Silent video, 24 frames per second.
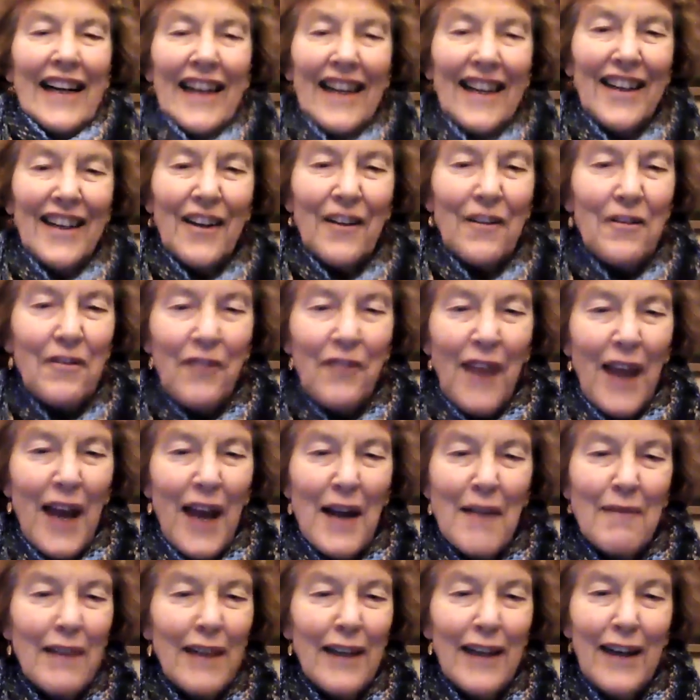your
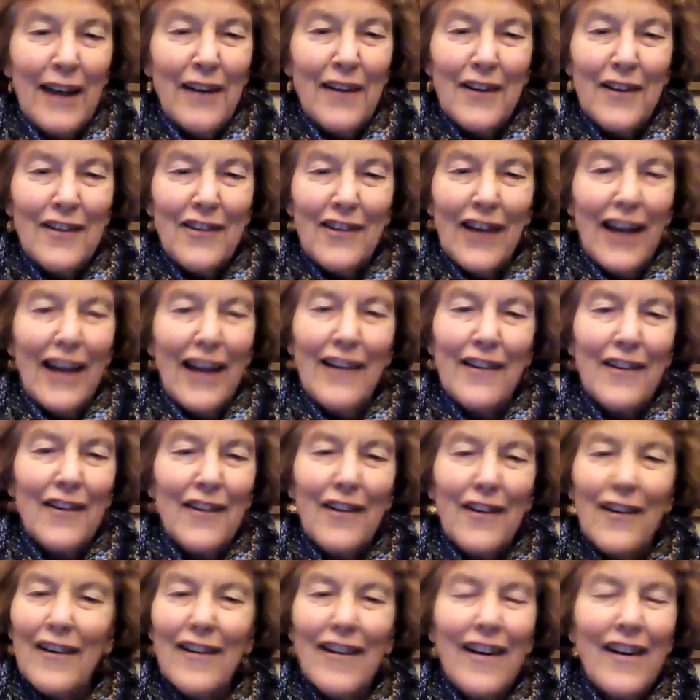family, your
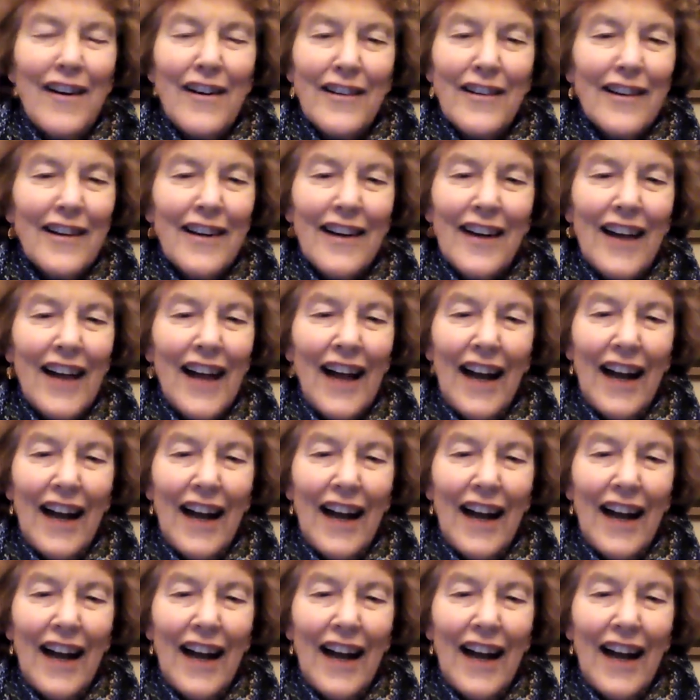gender, your